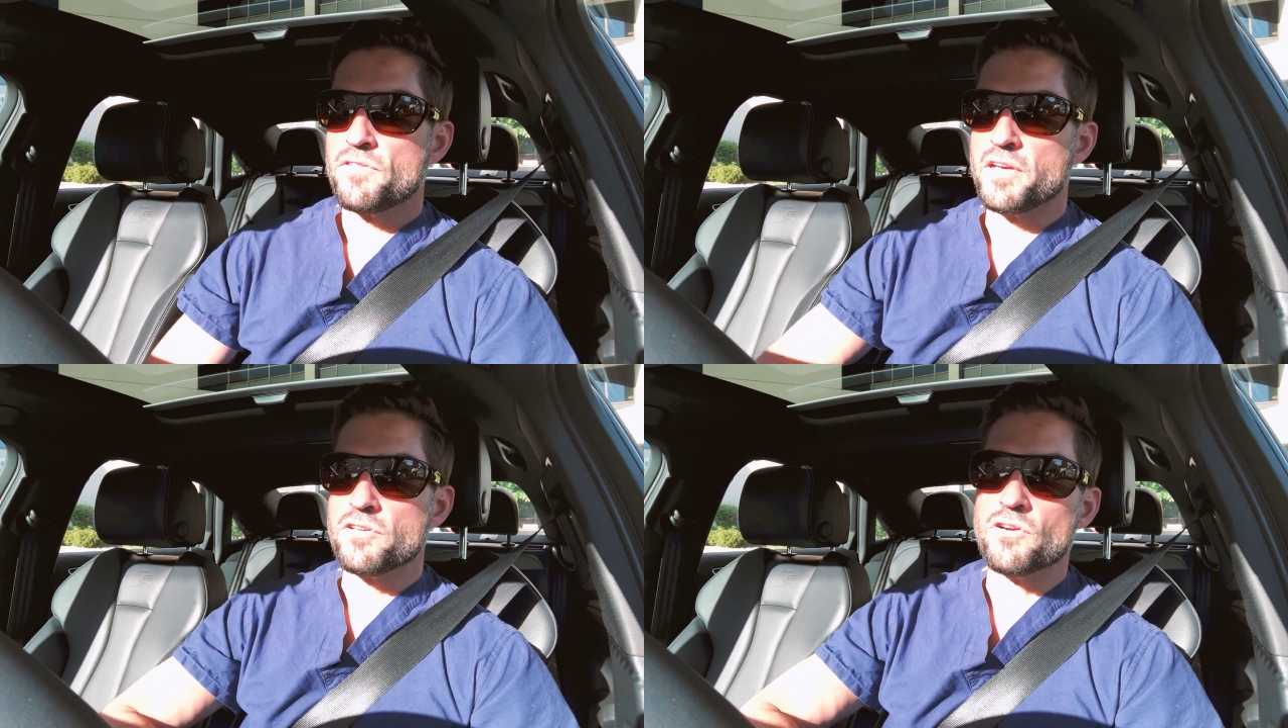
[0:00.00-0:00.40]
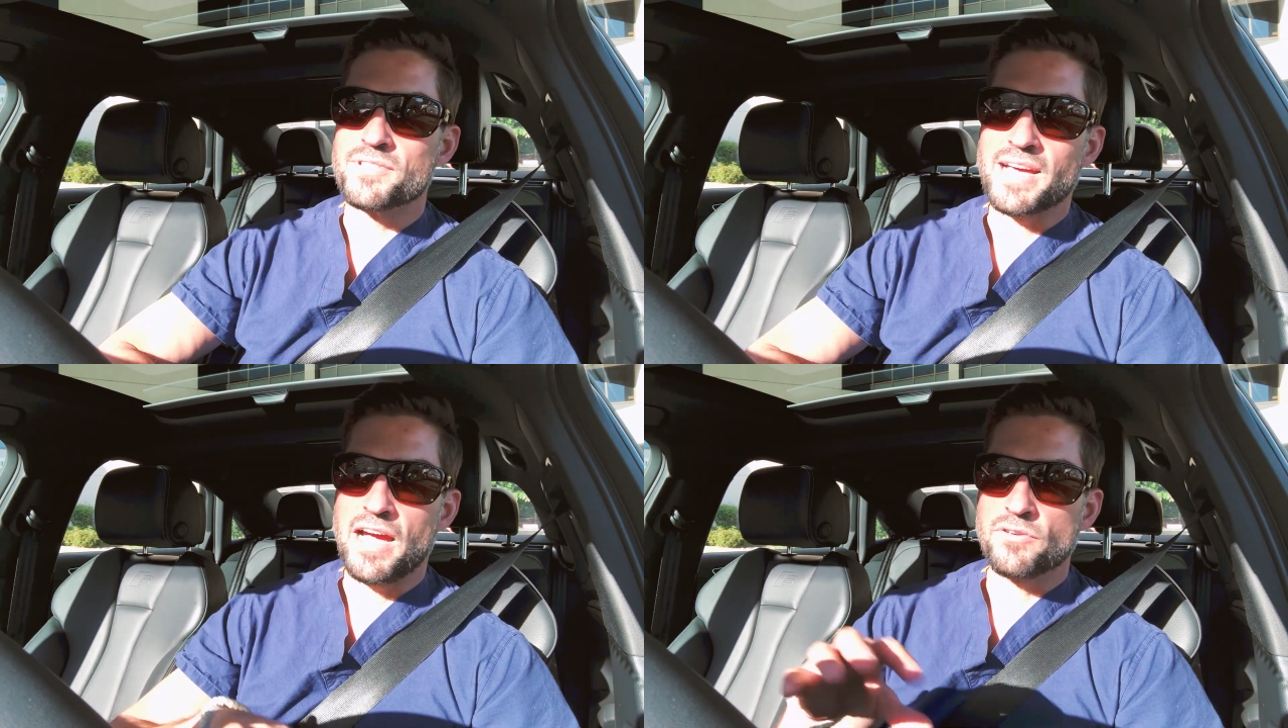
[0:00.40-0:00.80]
then
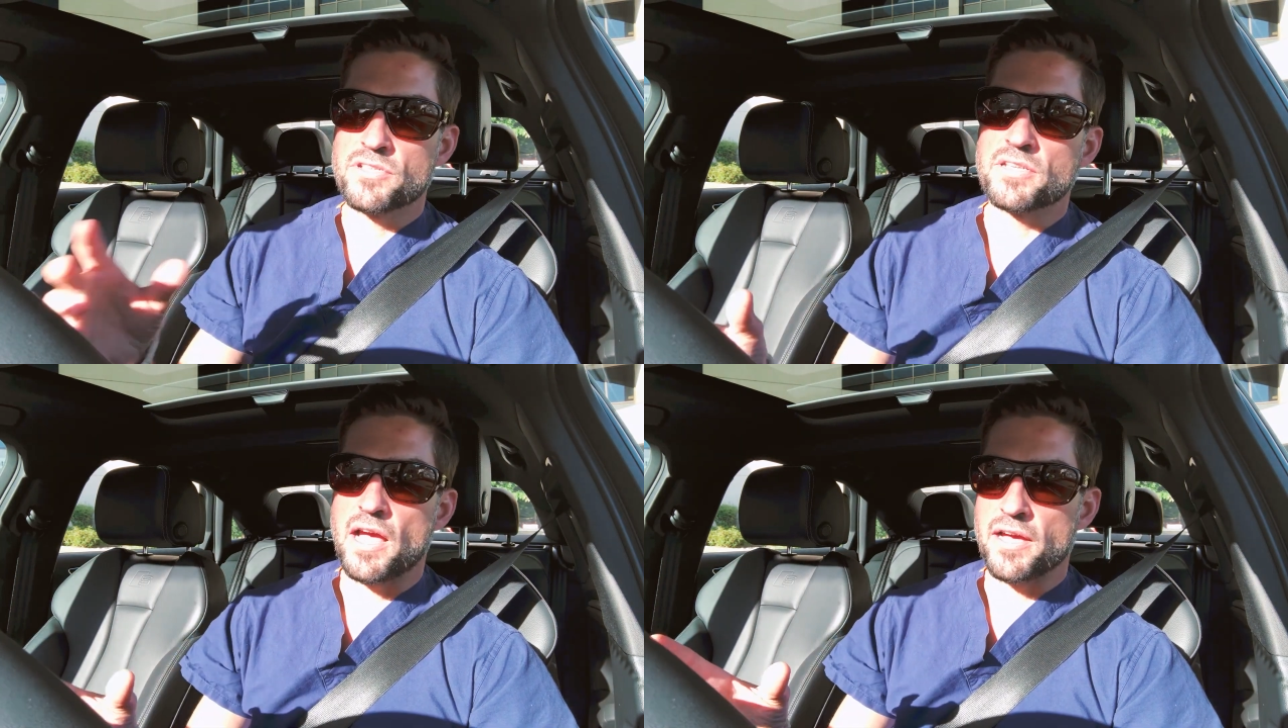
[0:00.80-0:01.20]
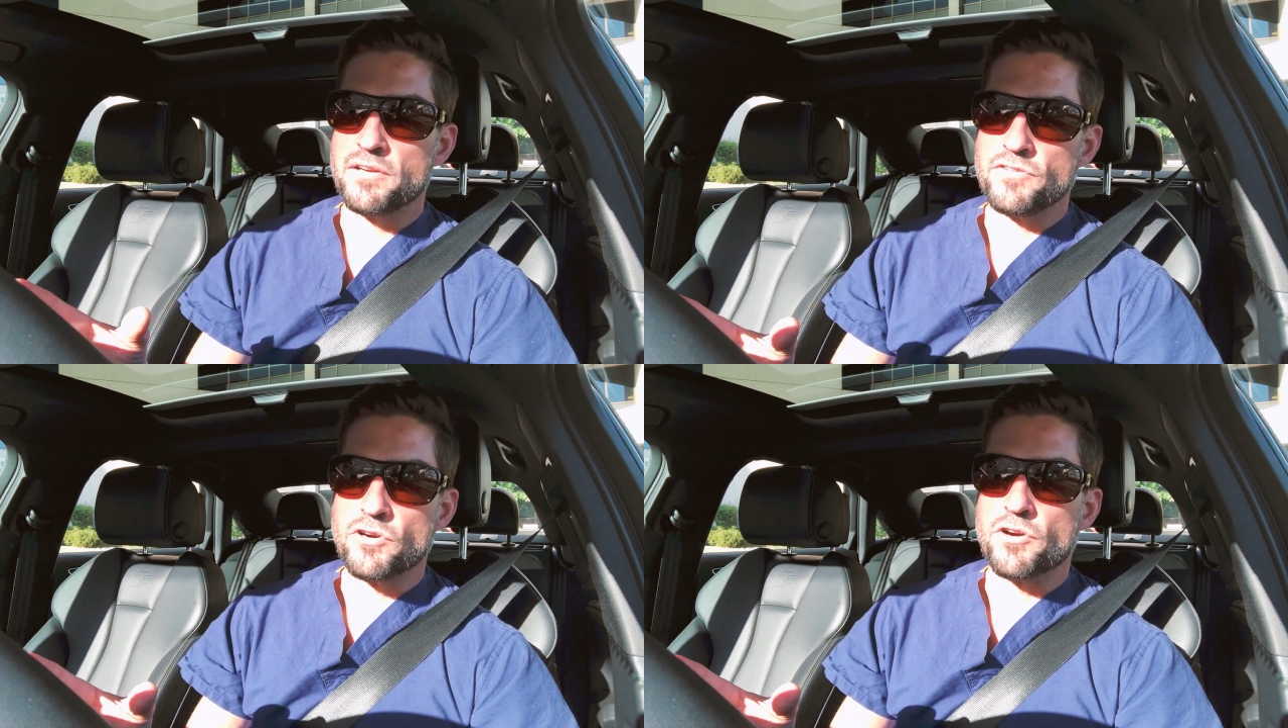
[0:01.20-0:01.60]
goes
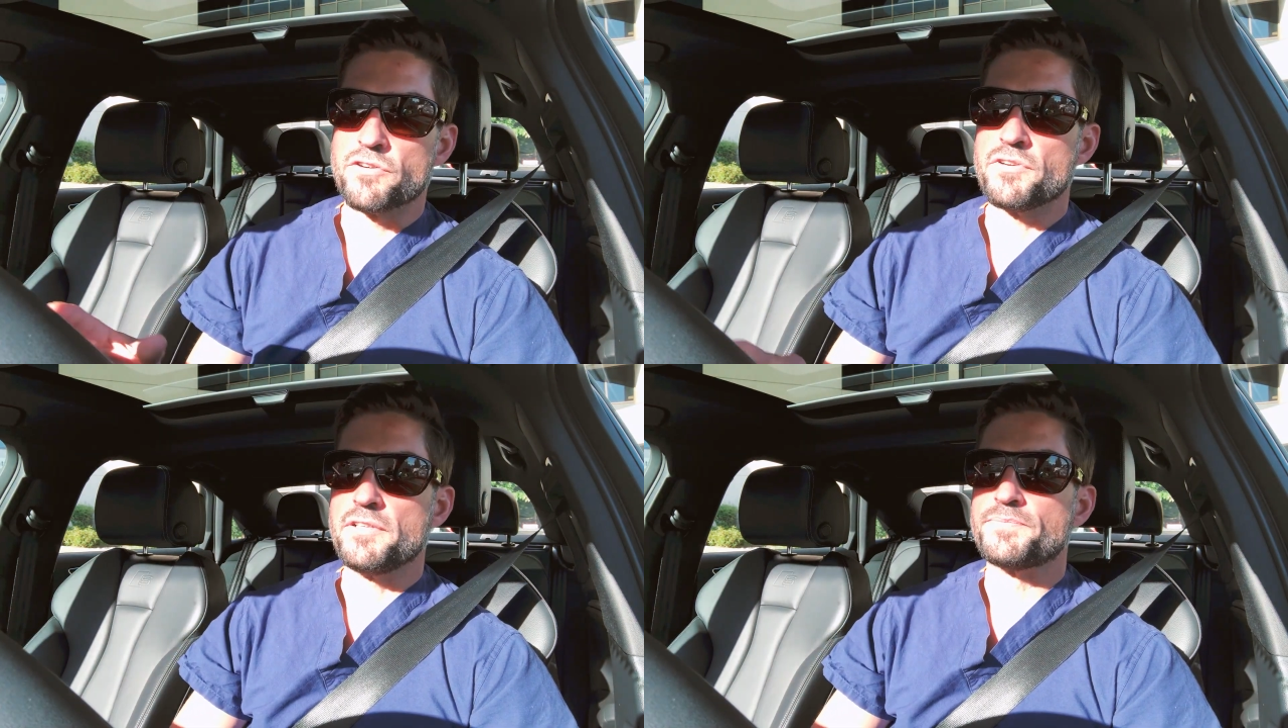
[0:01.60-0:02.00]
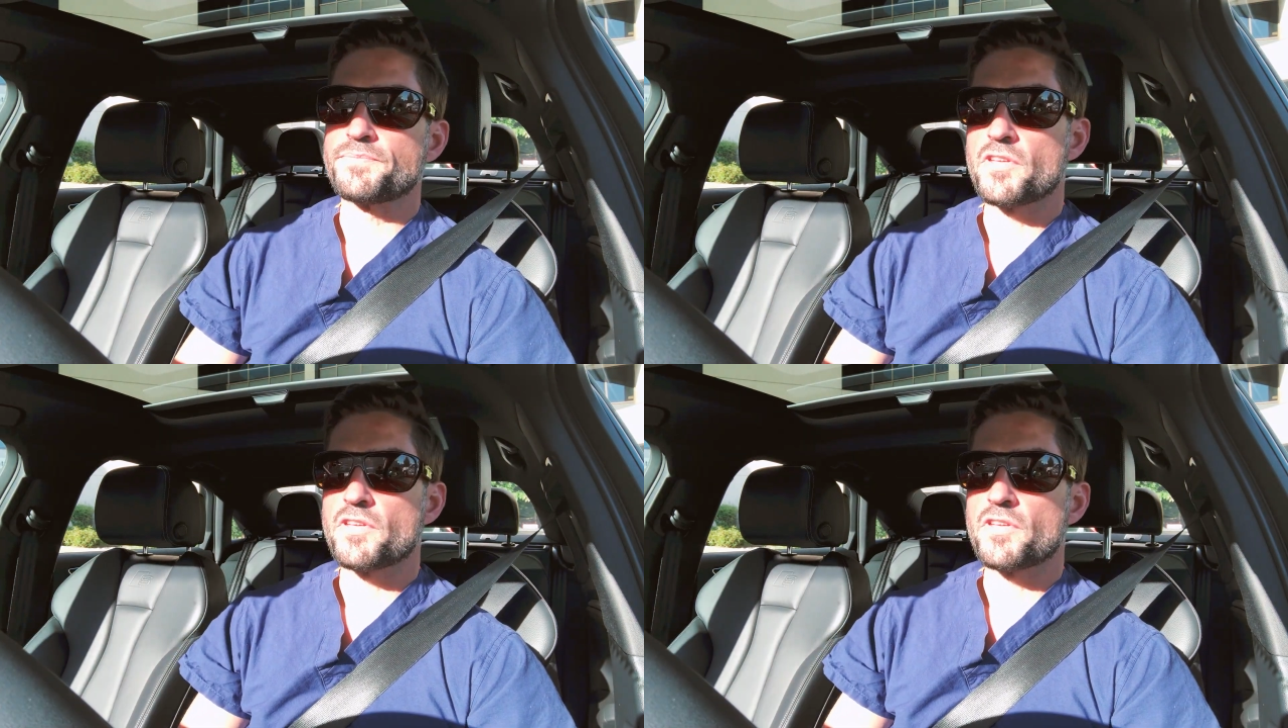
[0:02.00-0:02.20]
outside of the artery